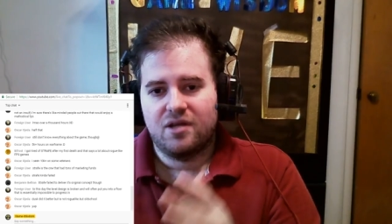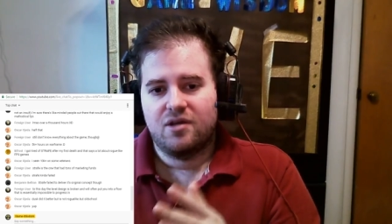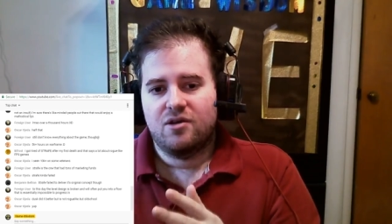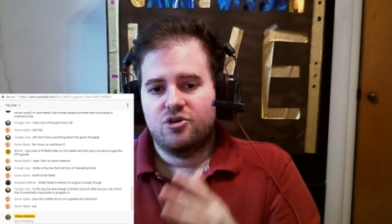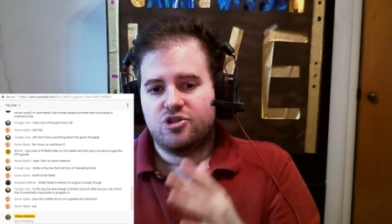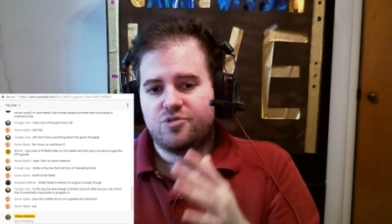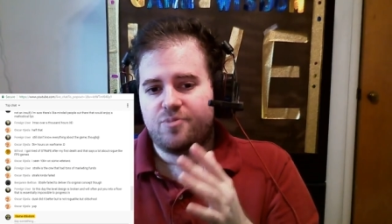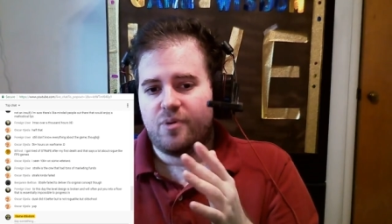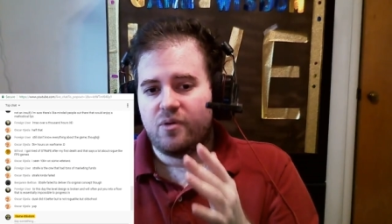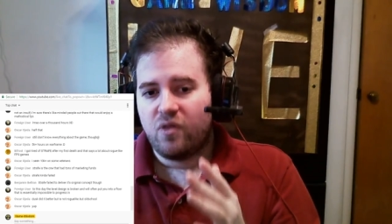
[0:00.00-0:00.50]

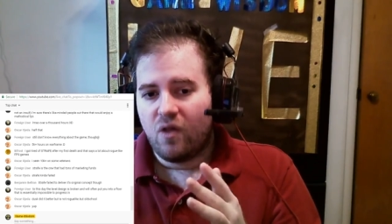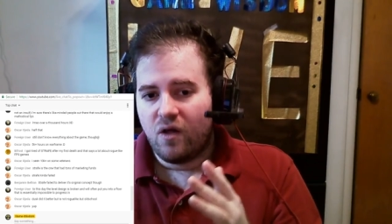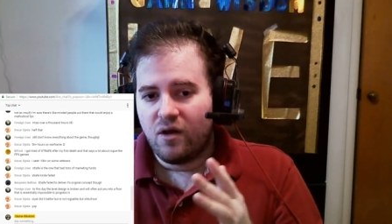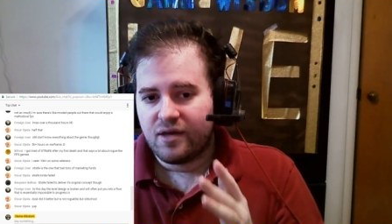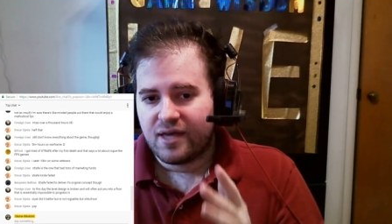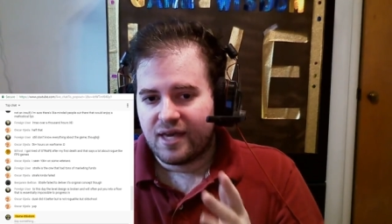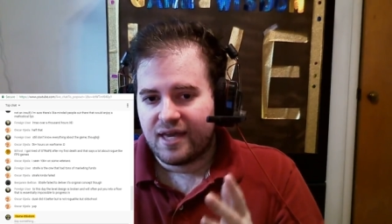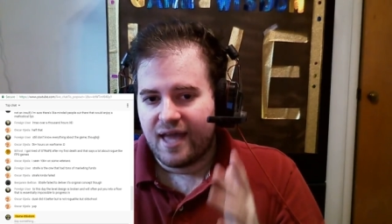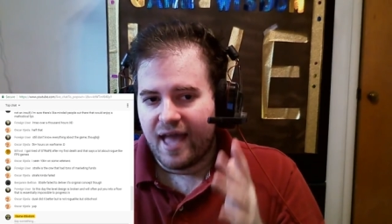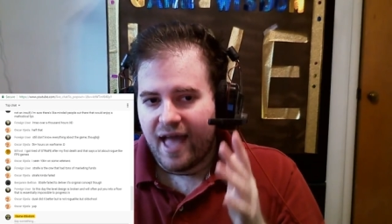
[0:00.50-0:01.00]

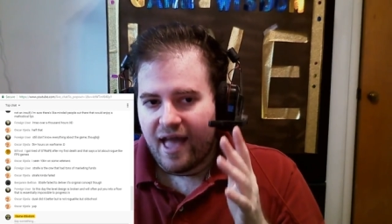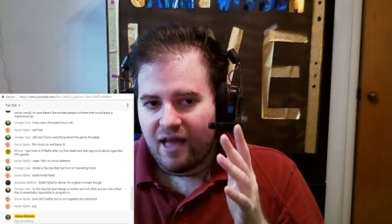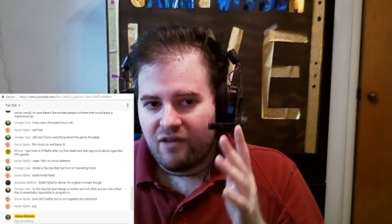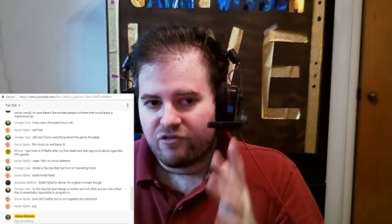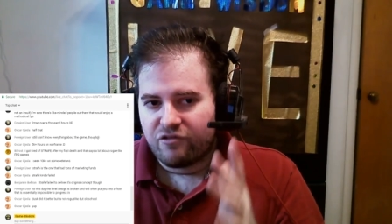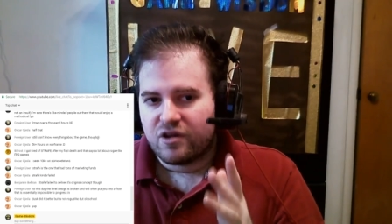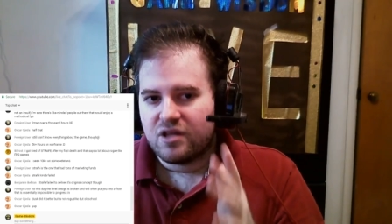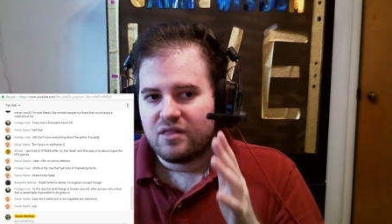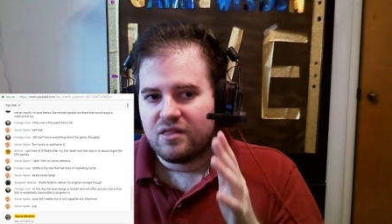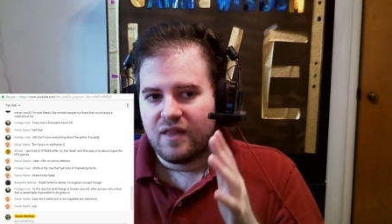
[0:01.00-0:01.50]
Spelunky,
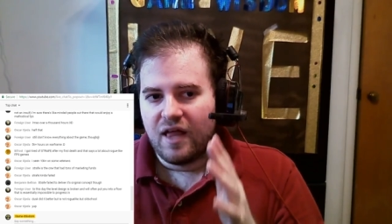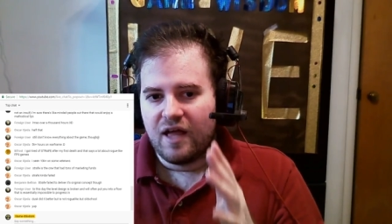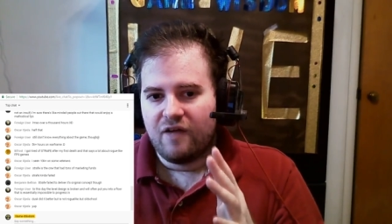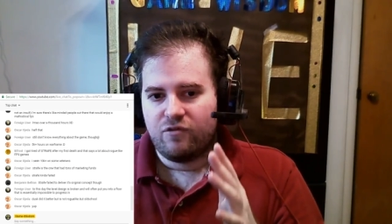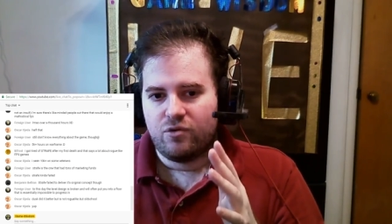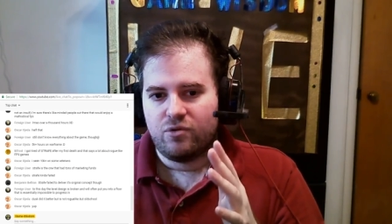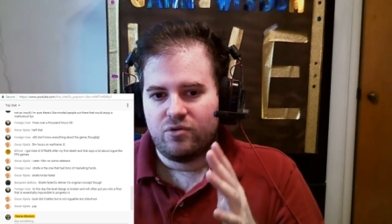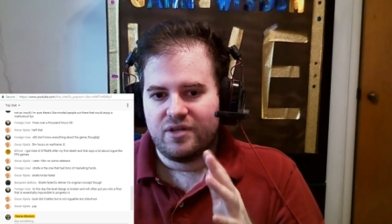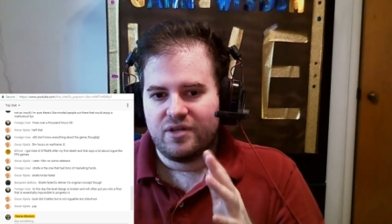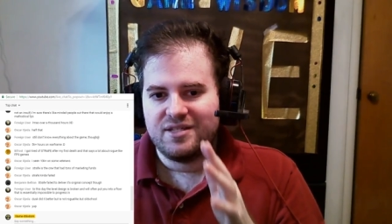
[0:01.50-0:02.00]
every
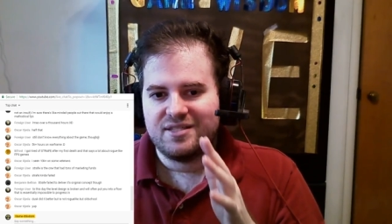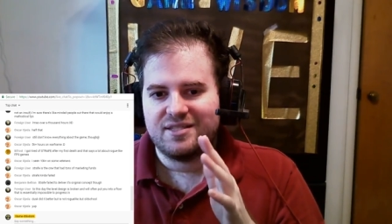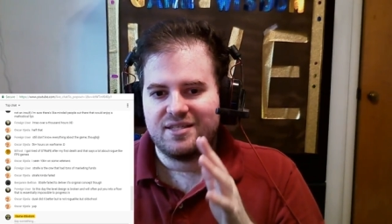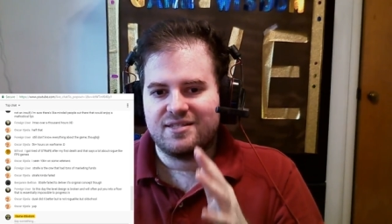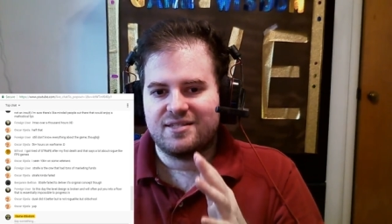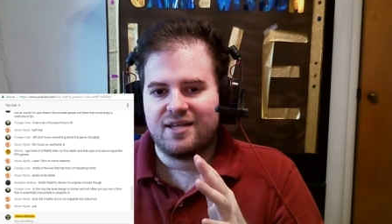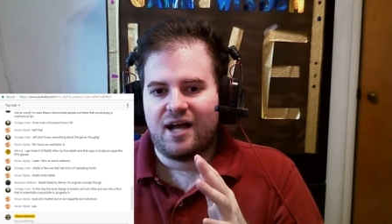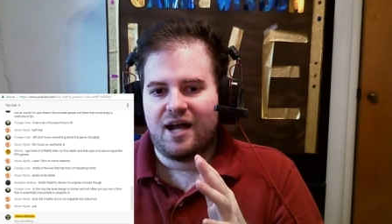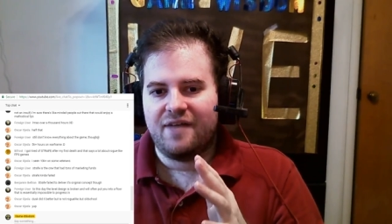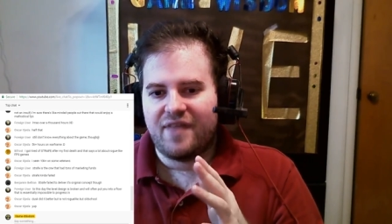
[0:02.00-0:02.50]
level is
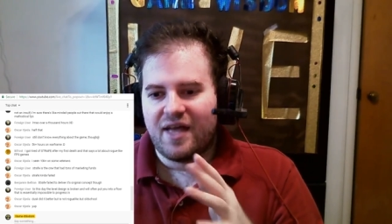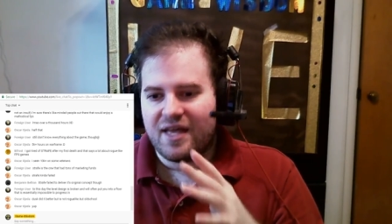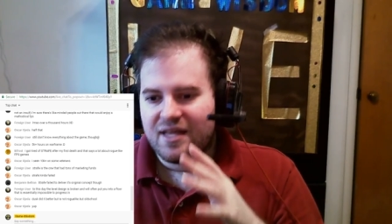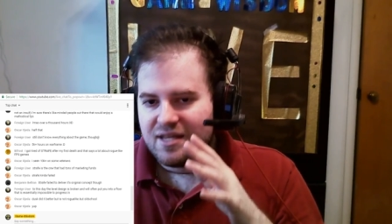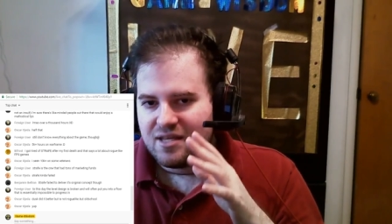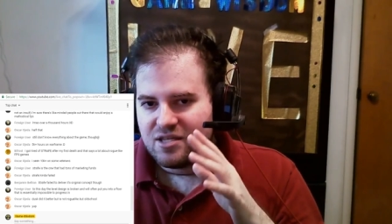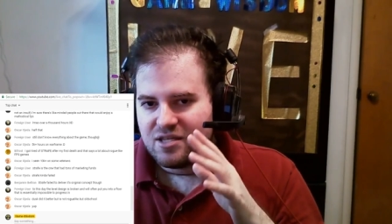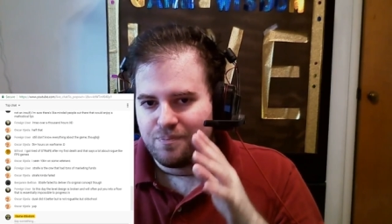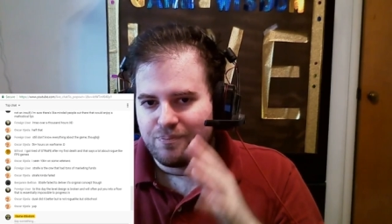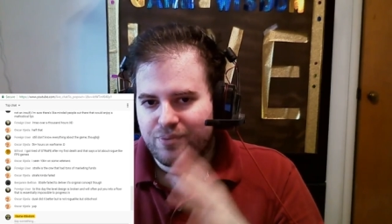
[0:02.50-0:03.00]
designed that it
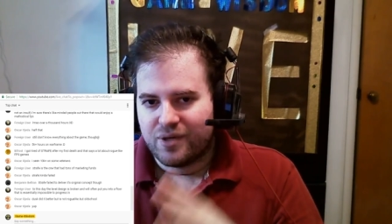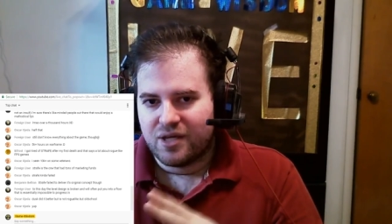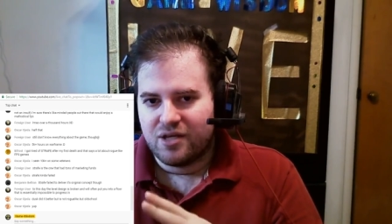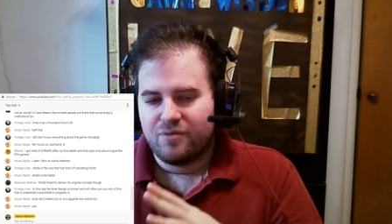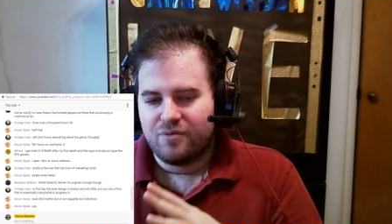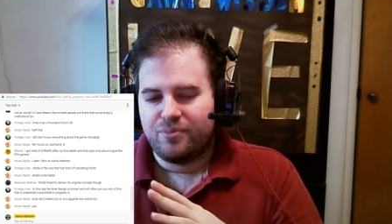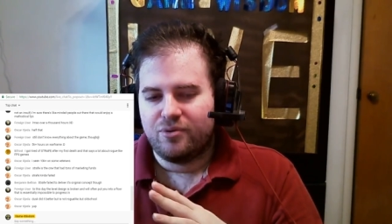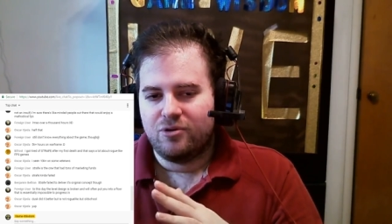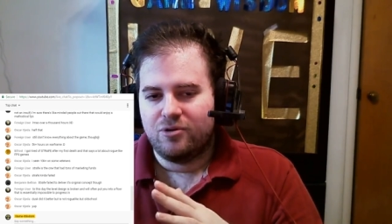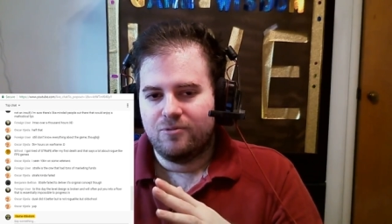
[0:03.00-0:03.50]
is
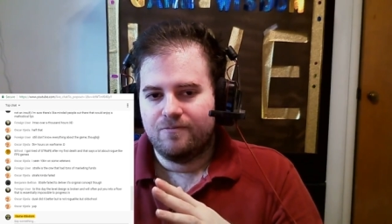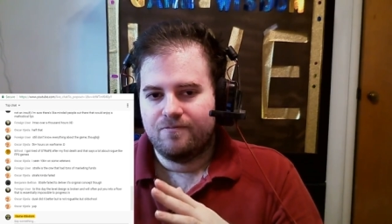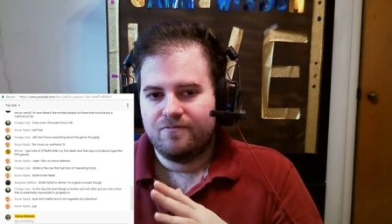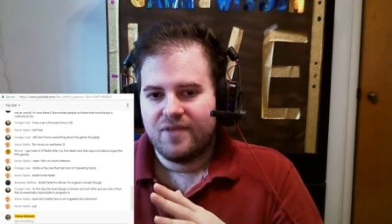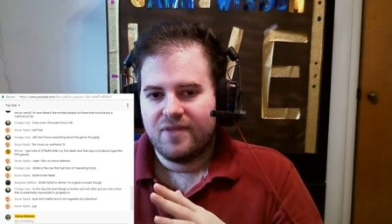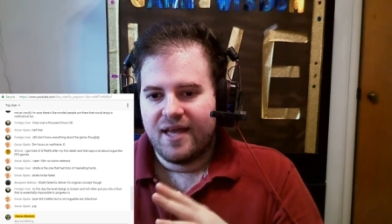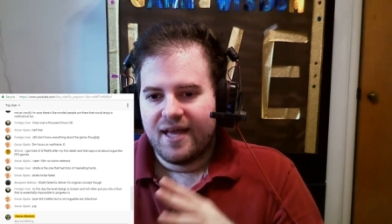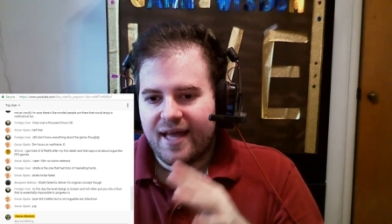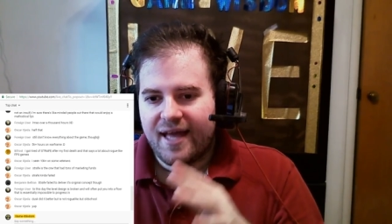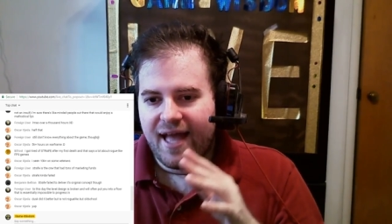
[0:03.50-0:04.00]
beatable
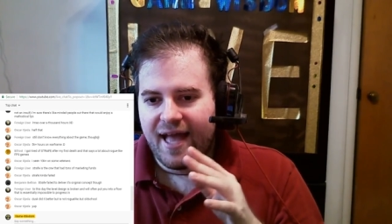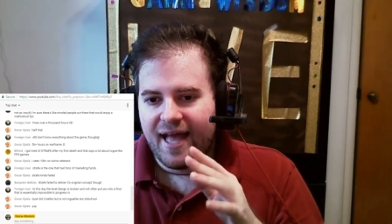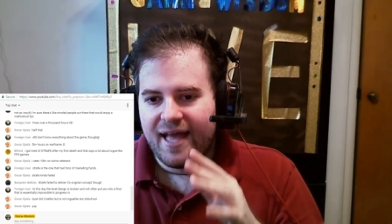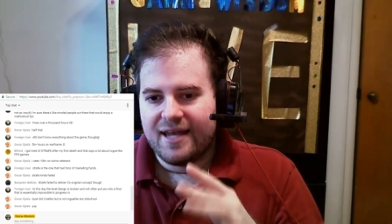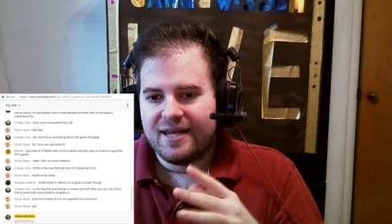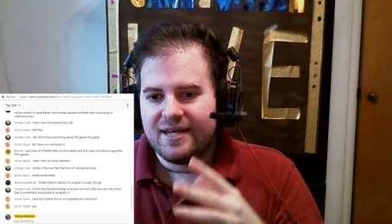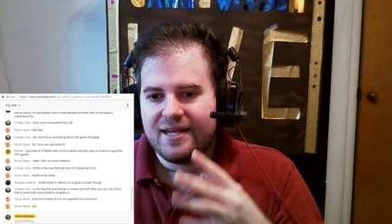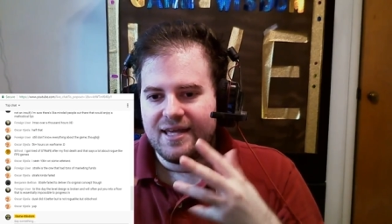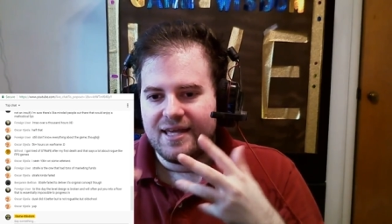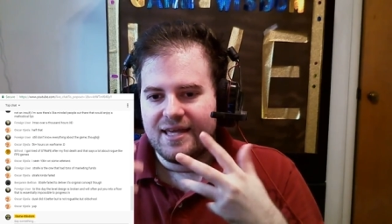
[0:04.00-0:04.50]

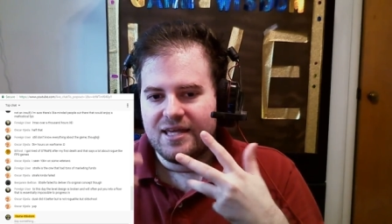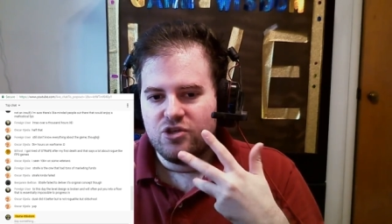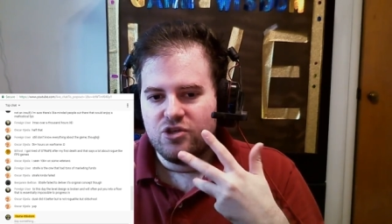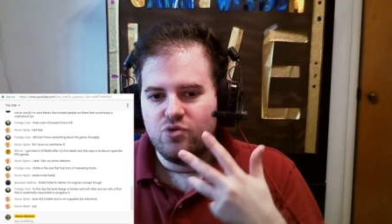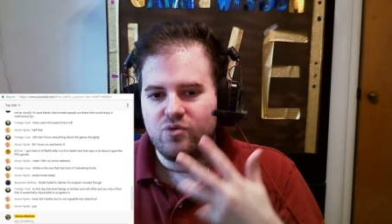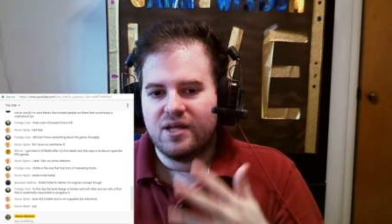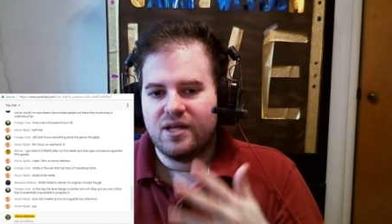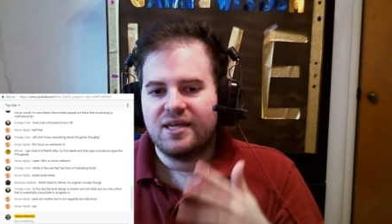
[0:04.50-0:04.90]
and you can